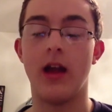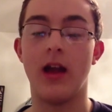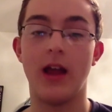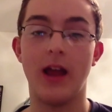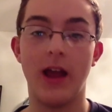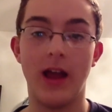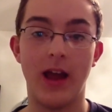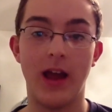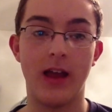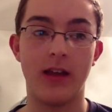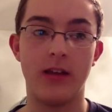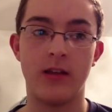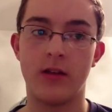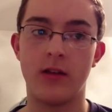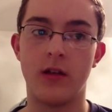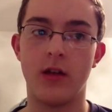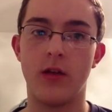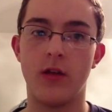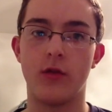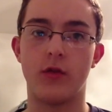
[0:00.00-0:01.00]
and
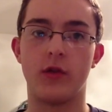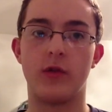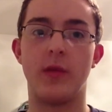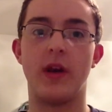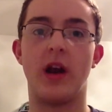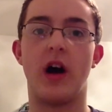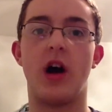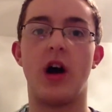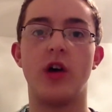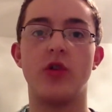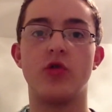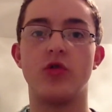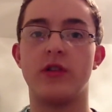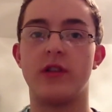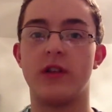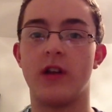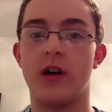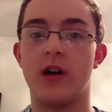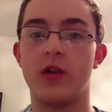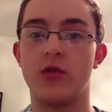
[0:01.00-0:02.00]
there's been hundreds
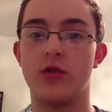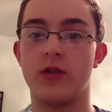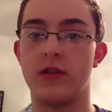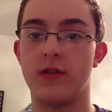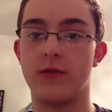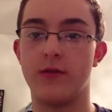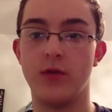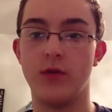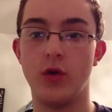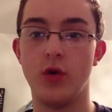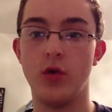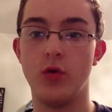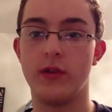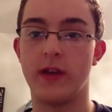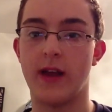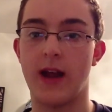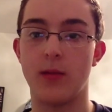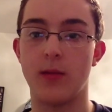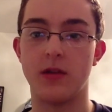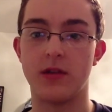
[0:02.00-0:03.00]
and hundreds of new
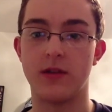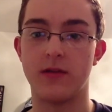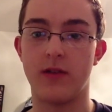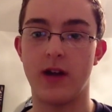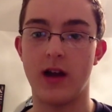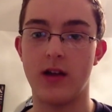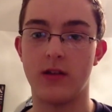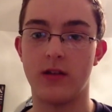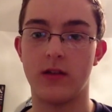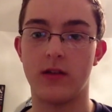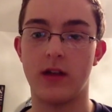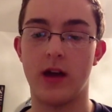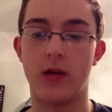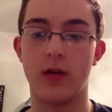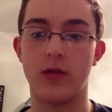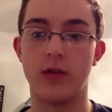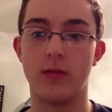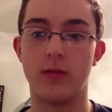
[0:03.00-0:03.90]
tablet devices out on the